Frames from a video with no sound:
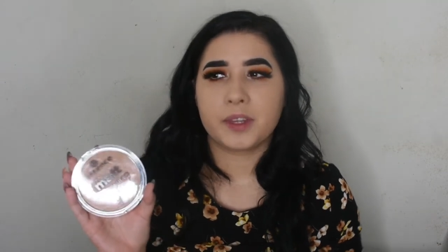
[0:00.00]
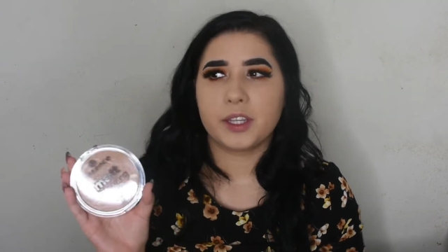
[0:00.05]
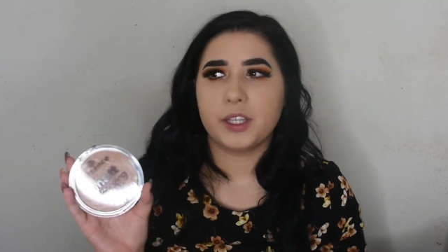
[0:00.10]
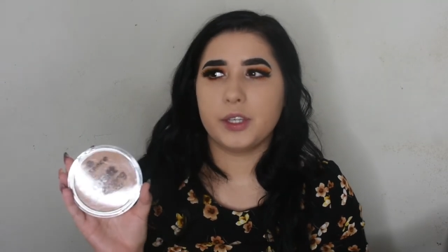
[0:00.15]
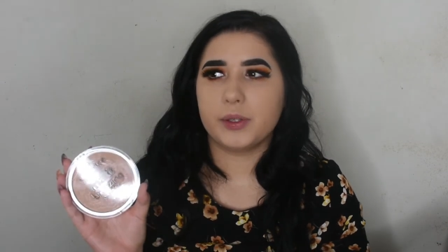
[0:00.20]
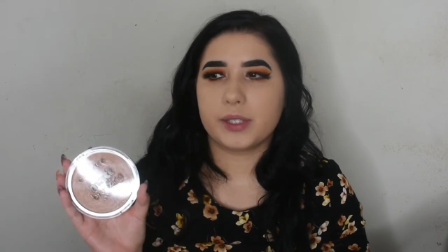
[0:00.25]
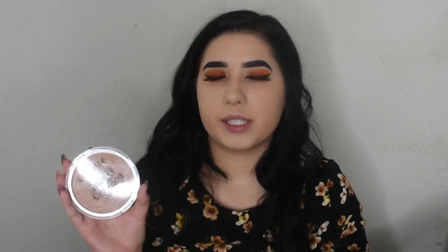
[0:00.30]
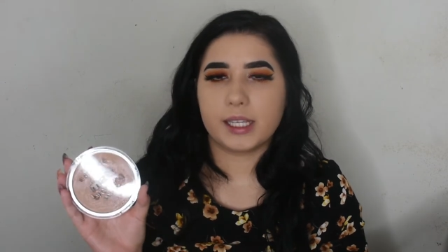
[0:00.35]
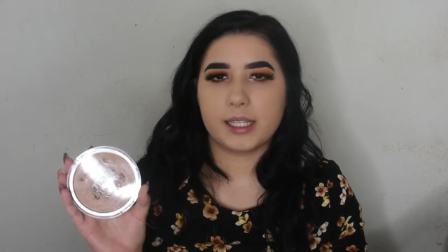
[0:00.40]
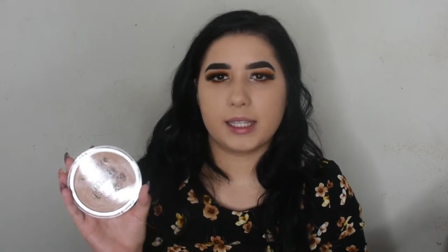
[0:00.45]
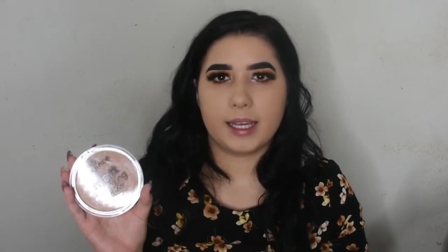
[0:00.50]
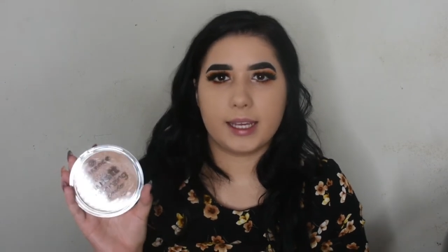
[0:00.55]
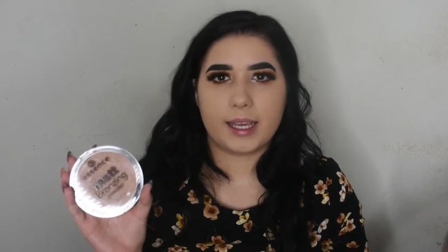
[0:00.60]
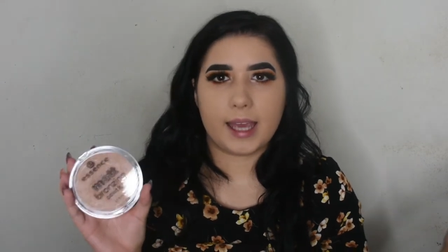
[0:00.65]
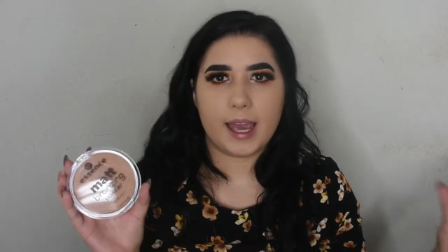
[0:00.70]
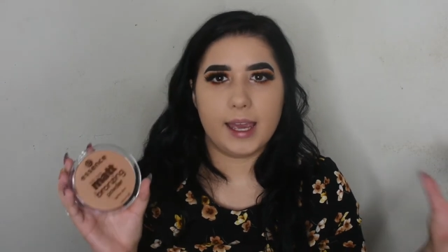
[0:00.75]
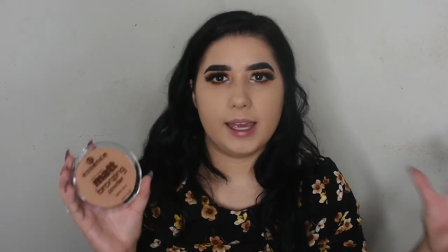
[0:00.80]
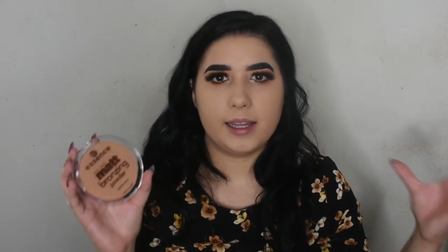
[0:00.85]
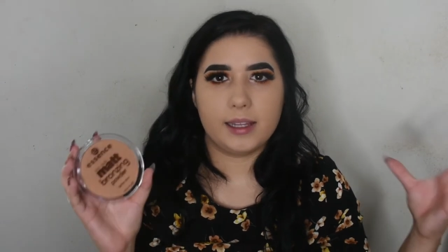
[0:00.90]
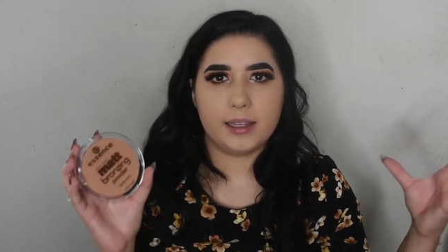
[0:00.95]
using like
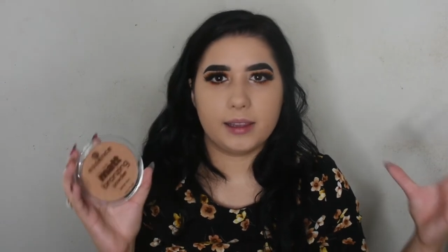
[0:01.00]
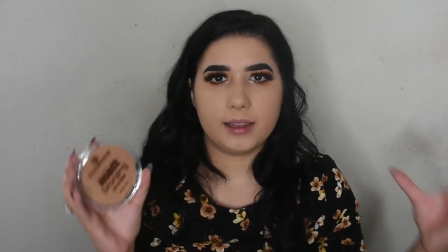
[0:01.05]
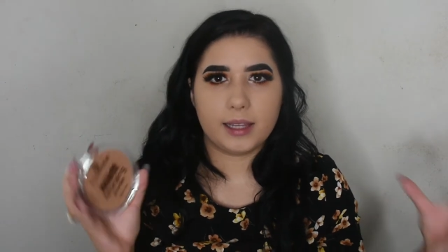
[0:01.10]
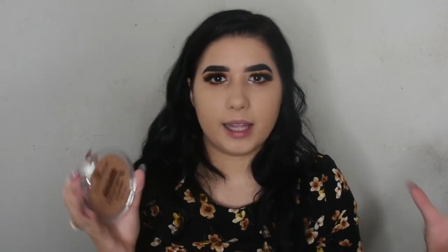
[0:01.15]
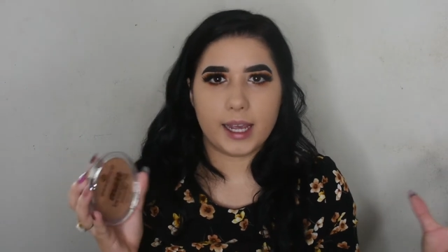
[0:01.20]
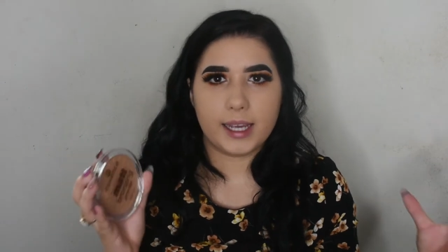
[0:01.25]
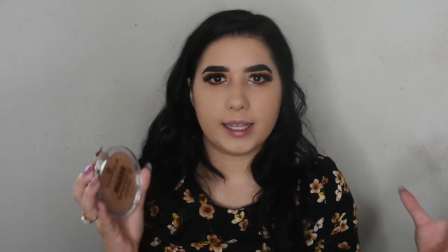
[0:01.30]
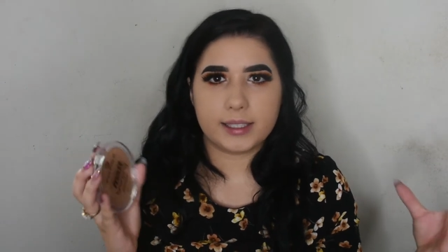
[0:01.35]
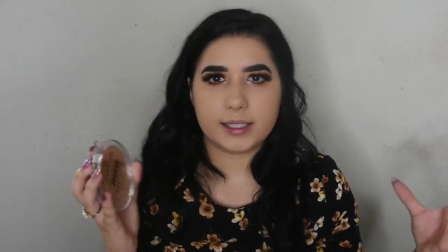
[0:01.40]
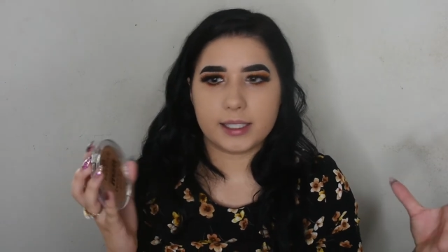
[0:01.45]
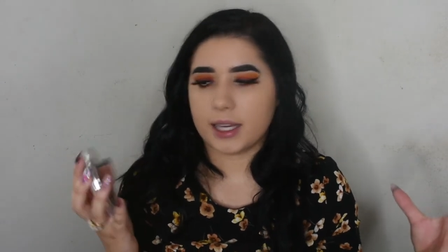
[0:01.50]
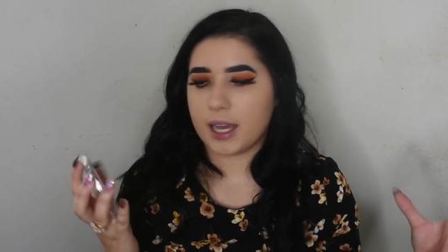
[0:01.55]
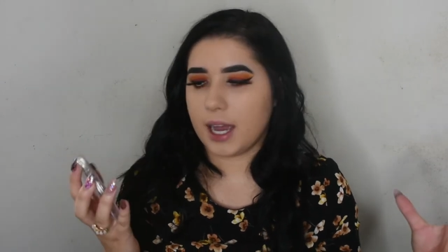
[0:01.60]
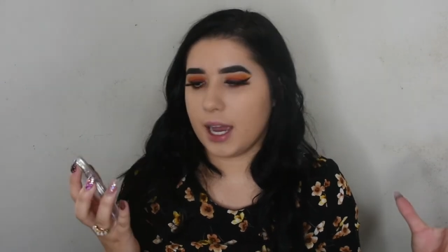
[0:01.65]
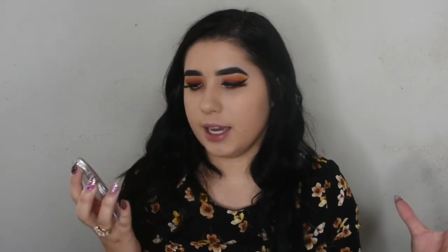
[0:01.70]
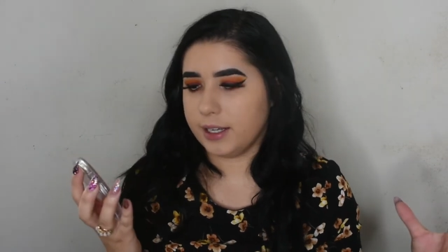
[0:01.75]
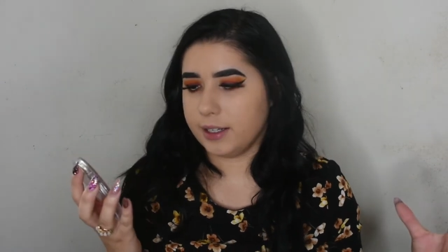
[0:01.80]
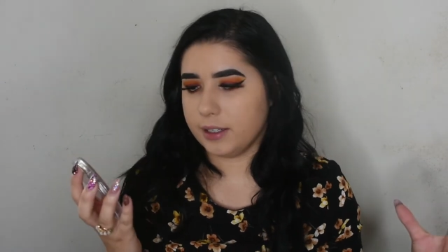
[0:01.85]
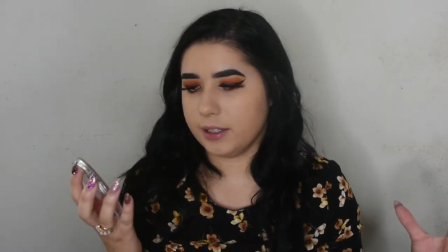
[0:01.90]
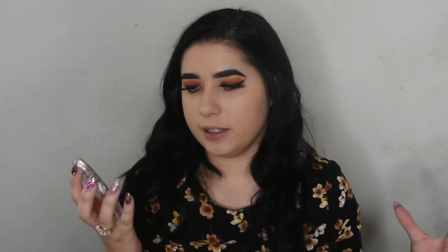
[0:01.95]
a light kind